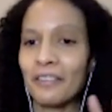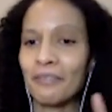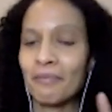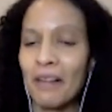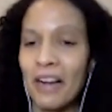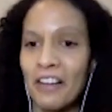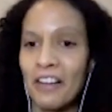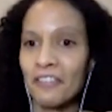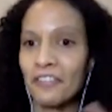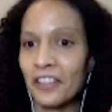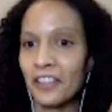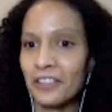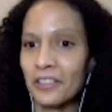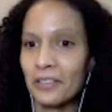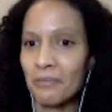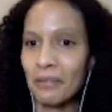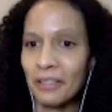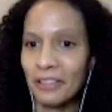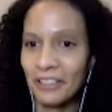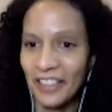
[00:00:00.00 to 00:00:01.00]
my
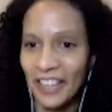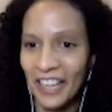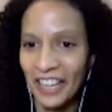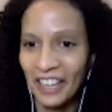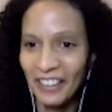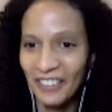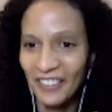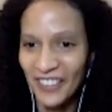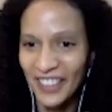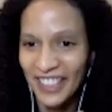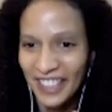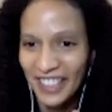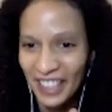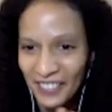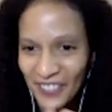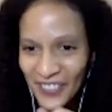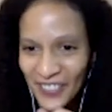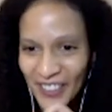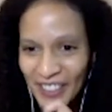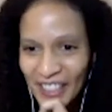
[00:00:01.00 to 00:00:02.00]
flexibility with
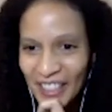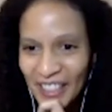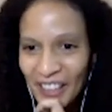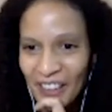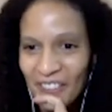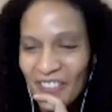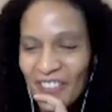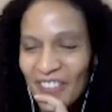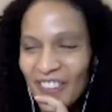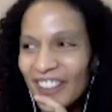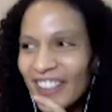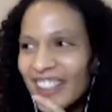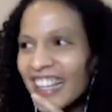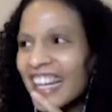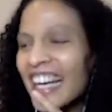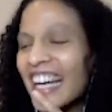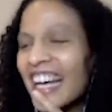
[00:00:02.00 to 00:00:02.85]
like putting up work,